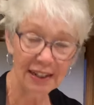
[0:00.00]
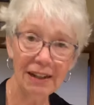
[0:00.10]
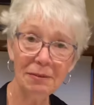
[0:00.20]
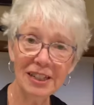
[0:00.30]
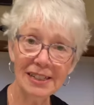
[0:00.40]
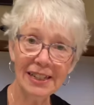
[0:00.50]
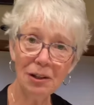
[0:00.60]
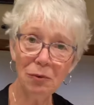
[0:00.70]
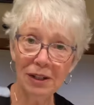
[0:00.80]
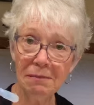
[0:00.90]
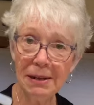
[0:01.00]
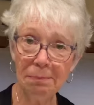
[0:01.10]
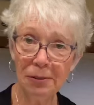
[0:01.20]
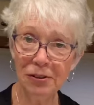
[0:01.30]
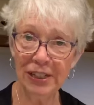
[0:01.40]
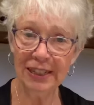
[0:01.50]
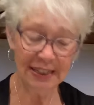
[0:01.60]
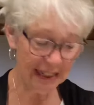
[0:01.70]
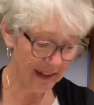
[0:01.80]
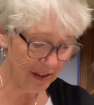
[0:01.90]
I'm going to take one of my protein
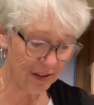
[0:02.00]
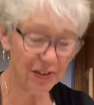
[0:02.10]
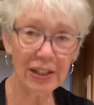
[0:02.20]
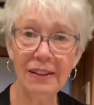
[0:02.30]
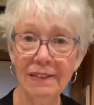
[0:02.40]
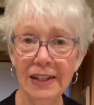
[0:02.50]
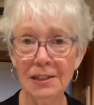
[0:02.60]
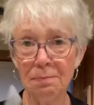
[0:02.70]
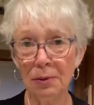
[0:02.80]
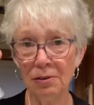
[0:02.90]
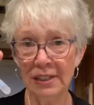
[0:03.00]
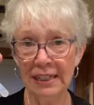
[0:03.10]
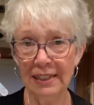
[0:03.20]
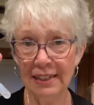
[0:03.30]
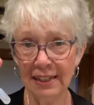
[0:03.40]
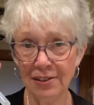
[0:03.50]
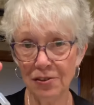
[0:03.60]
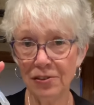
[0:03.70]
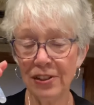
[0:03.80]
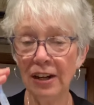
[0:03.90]
testers, and these protein
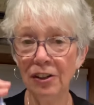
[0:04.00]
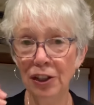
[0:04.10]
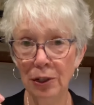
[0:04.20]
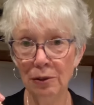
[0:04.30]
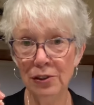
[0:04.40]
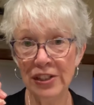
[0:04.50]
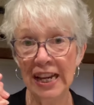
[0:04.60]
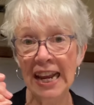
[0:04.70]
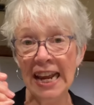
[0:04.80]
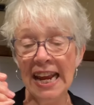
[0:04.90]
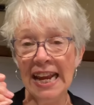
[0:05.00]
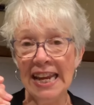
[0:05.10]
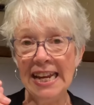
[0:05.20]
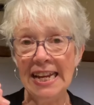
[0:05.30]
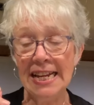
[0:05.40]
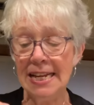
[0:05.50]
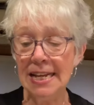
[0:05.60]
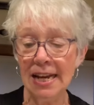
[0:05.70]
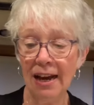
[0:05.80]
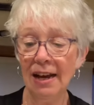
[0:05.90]
testers are used
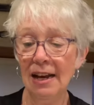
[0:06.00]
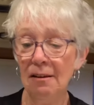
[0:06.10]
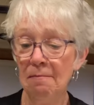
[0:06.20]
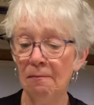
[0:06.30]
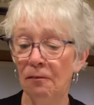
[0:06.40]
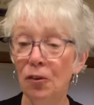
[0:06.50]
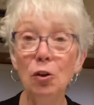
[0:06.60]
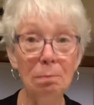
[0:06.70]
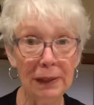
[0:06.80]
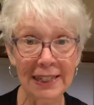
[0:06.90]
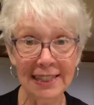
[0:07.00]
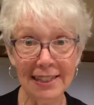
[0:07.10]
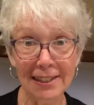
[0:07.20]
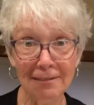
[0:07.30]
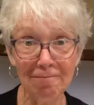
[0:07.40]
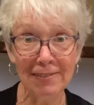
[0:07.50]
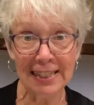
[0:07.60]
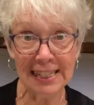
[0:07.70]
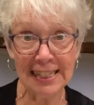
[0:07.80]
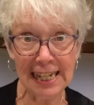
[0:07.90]
in food places
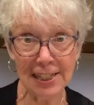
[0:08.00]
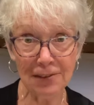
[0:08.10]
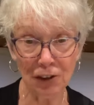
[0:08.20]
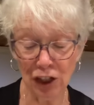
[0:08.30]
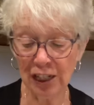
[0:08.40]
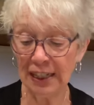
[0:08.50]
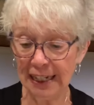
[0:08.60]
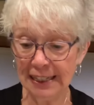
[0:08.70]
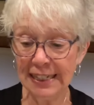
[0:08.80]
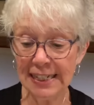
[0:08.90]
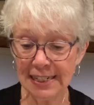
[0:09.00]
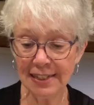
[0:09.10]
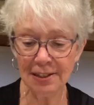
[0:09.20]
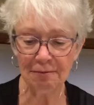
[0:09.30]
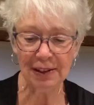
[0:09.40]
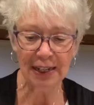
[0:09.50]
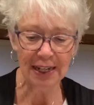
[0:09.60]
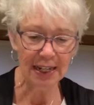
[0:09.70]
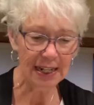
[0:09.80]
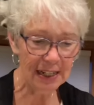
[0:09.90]
to test for cleanliness,
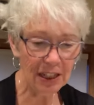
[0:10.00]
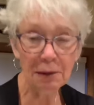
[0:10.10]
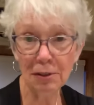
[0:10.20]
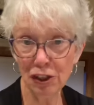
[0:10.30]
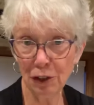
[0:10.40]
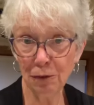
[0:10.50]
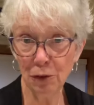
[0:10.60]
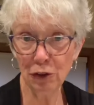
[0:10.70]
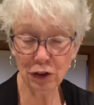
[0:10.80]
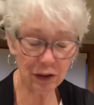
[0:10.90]
in commercial food